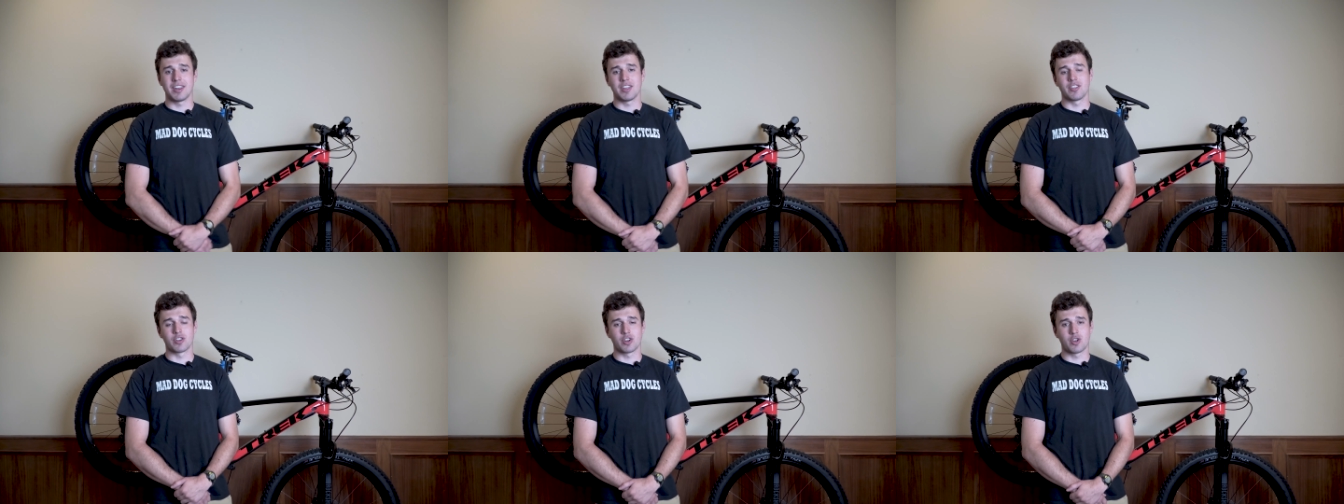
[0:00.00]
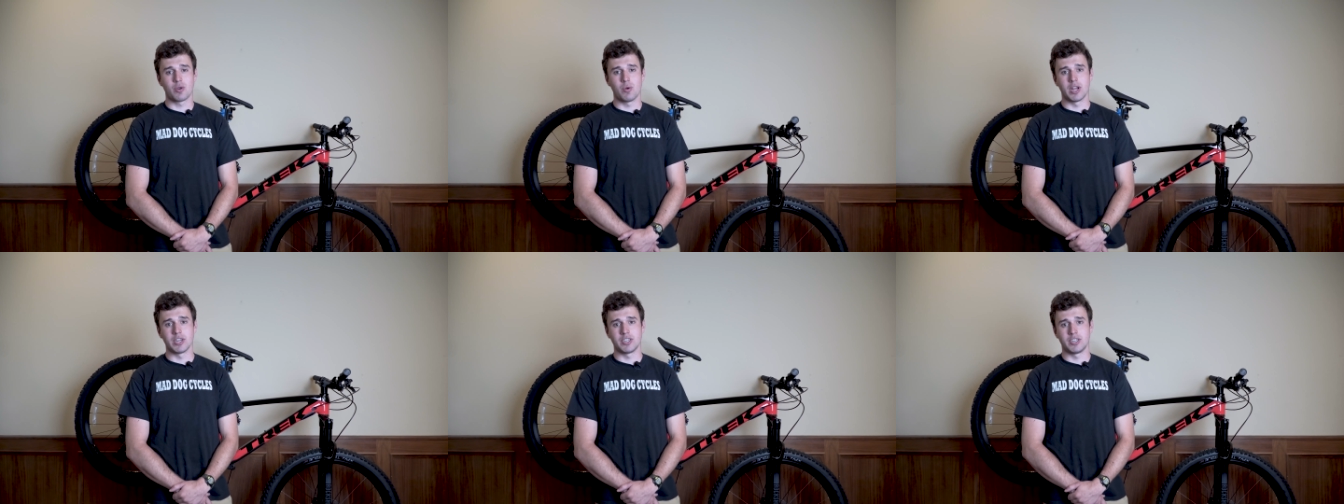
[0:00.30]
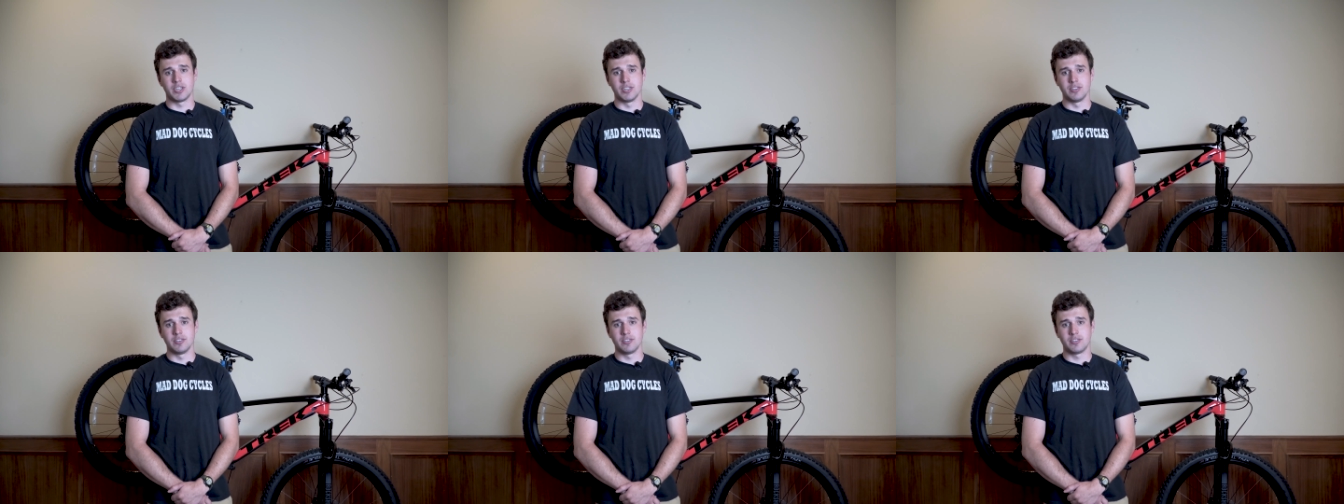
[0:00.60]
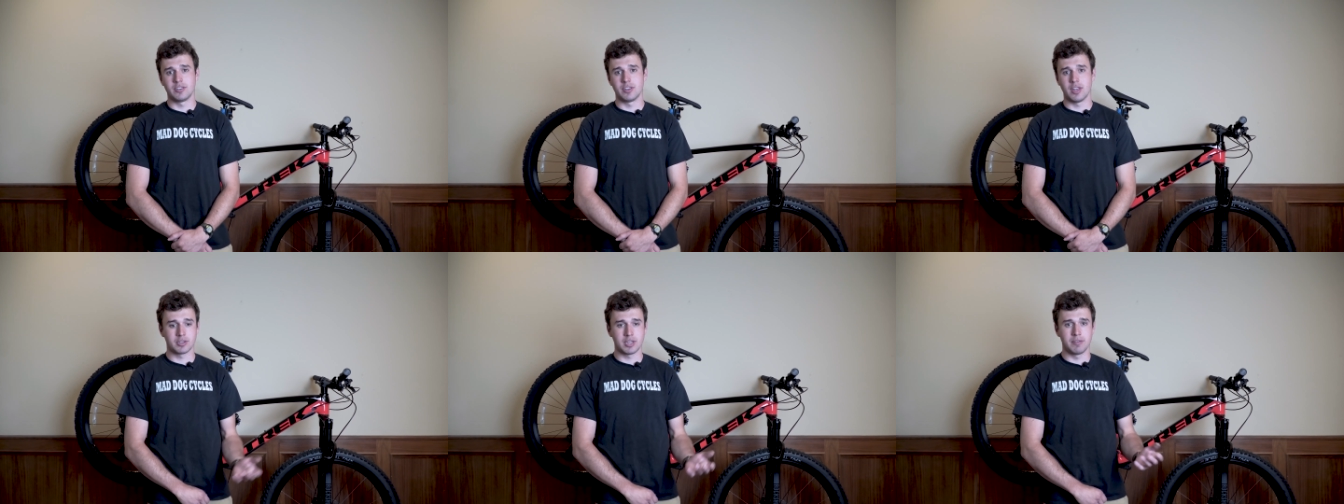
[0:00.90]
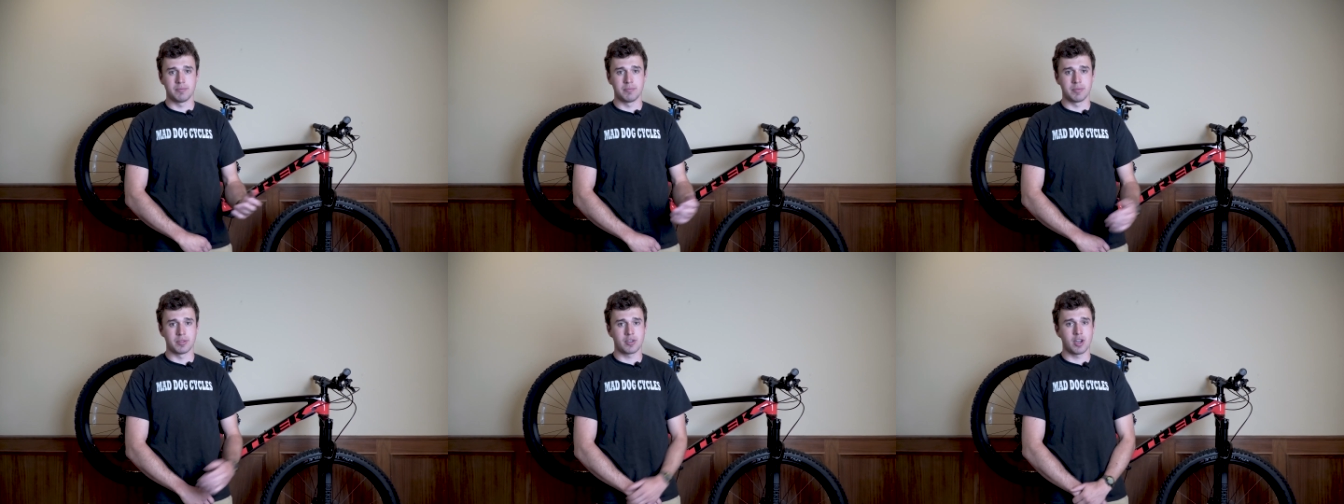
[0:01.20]
any other questions, just
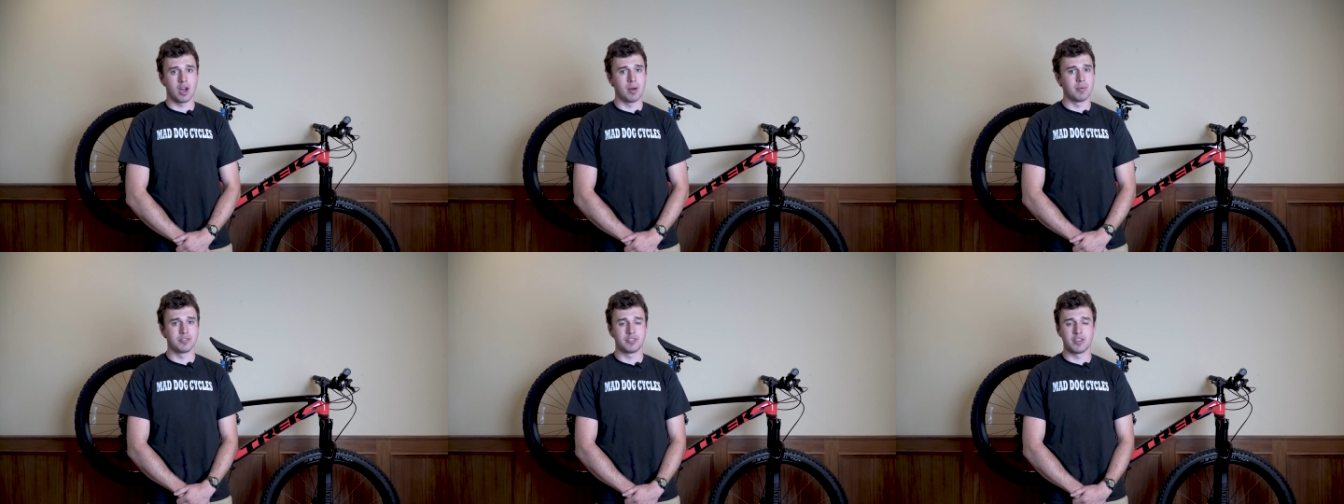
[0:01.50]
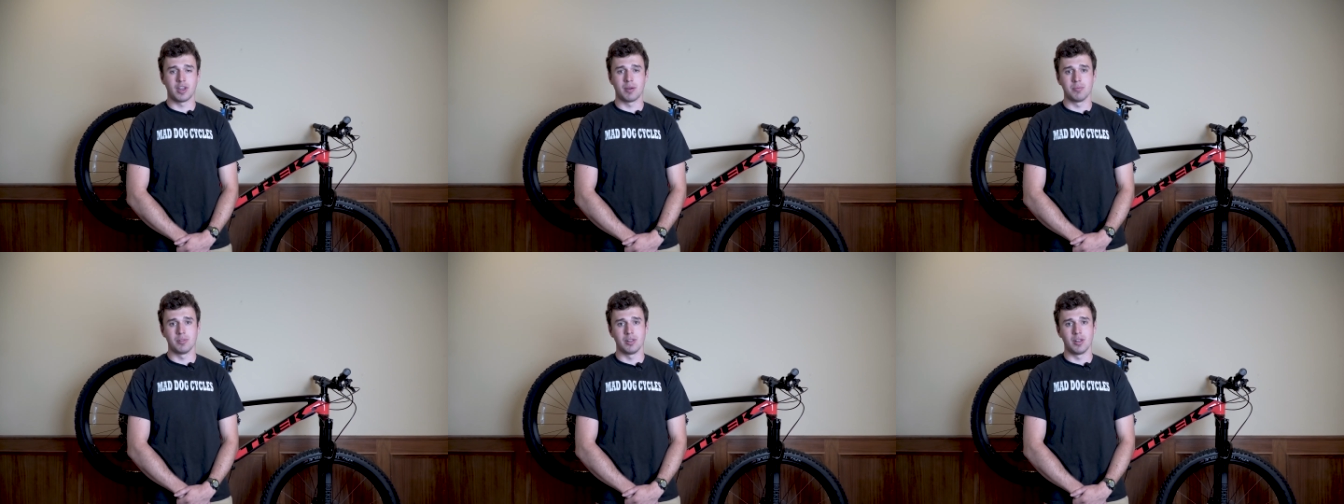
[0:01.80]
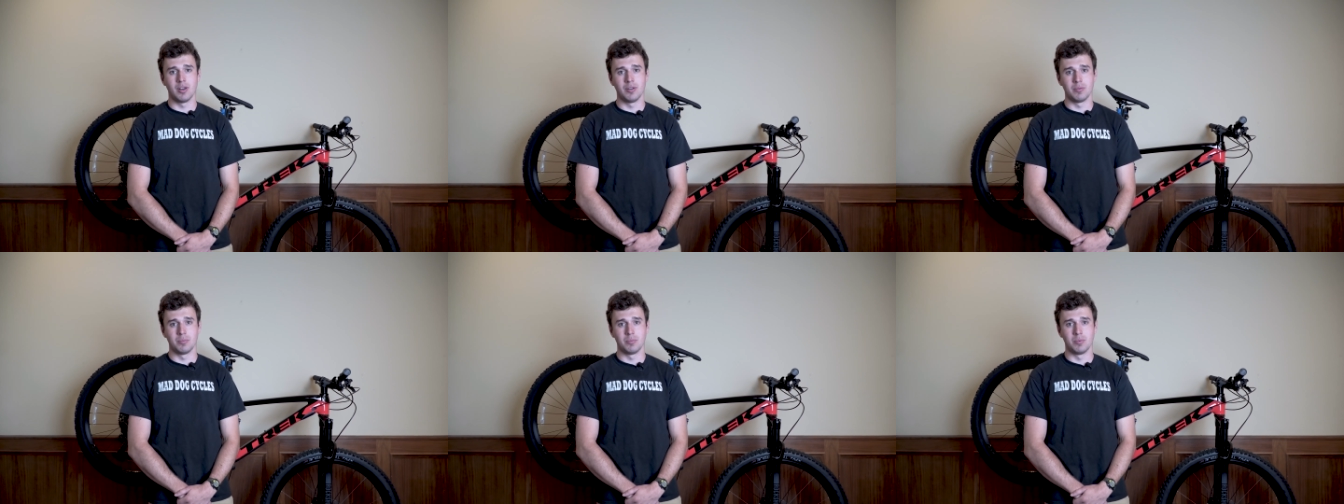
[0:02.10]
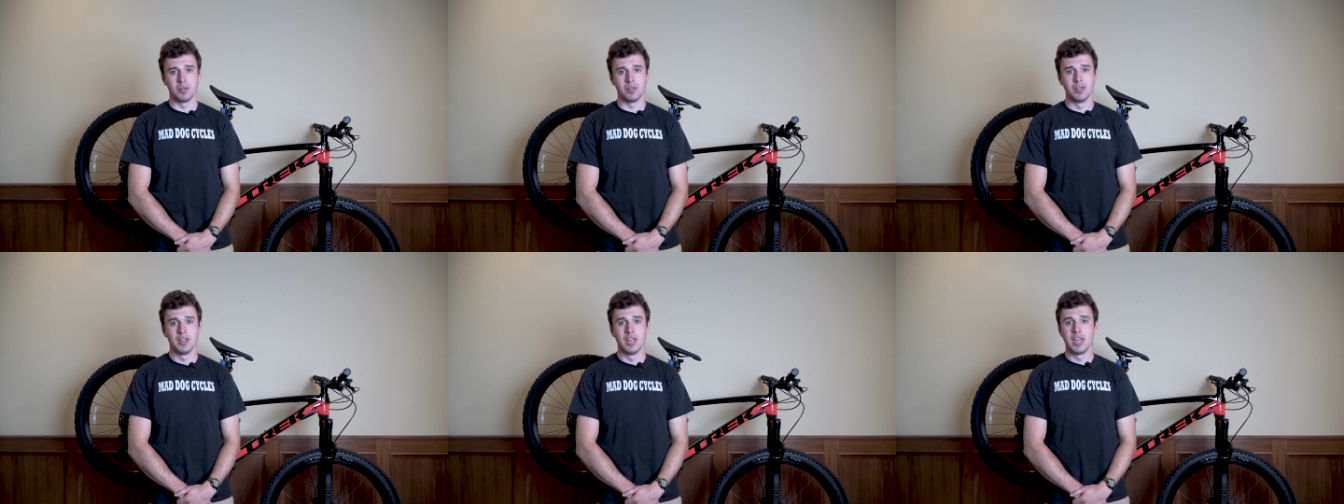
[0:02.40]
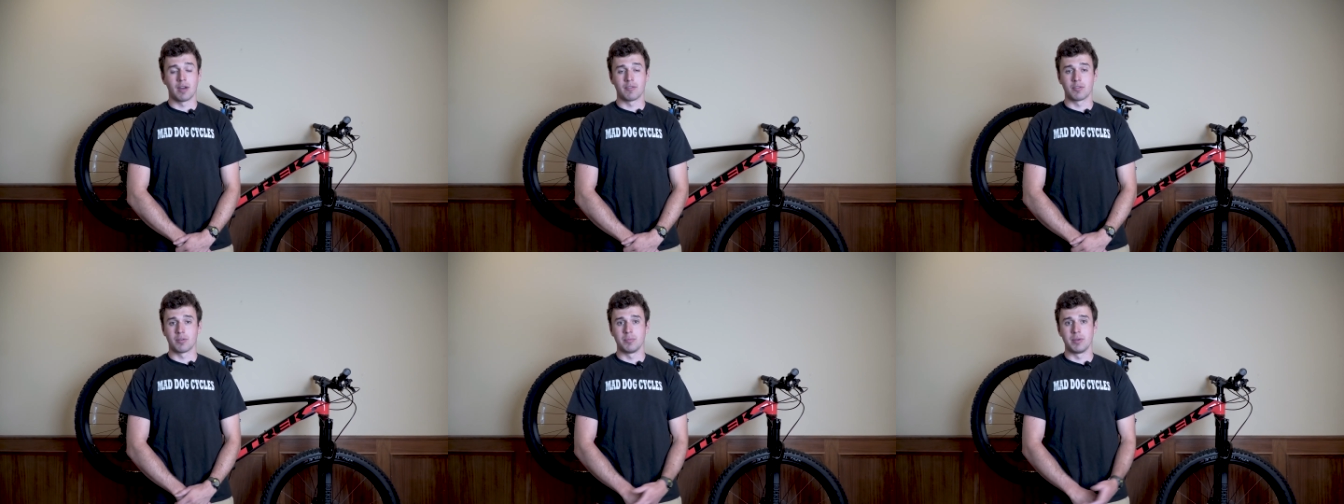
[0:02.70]
leave them in the comments down below and we'll
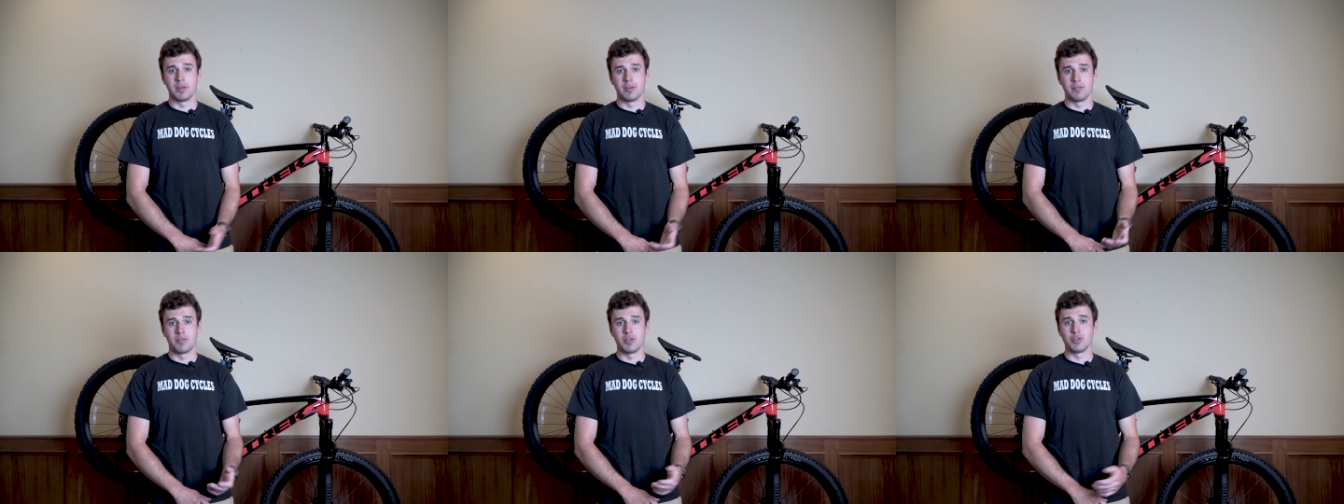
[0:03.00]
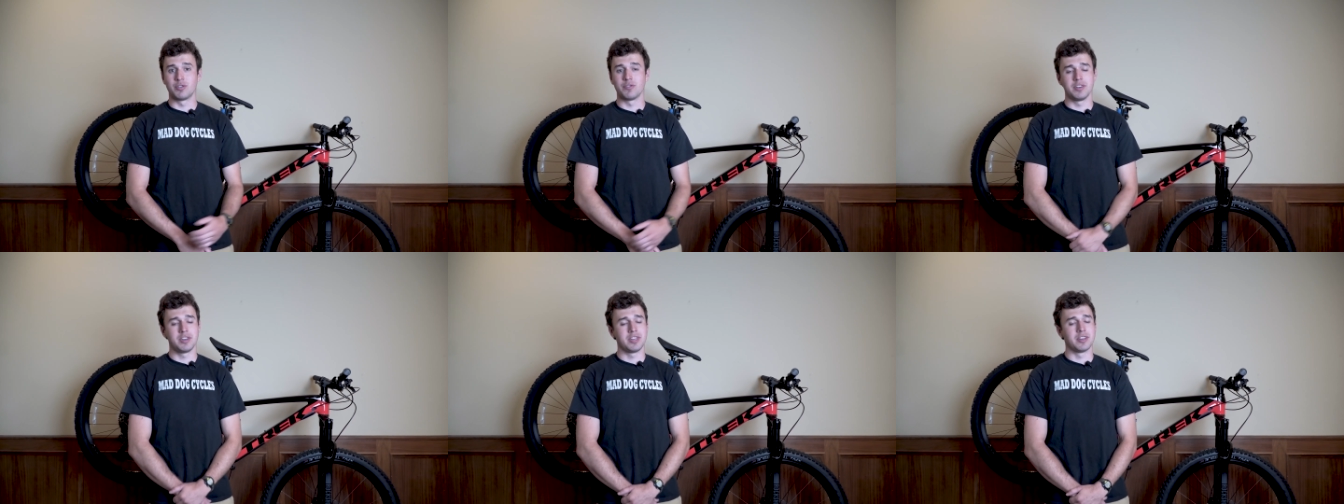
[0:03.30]
cover them in future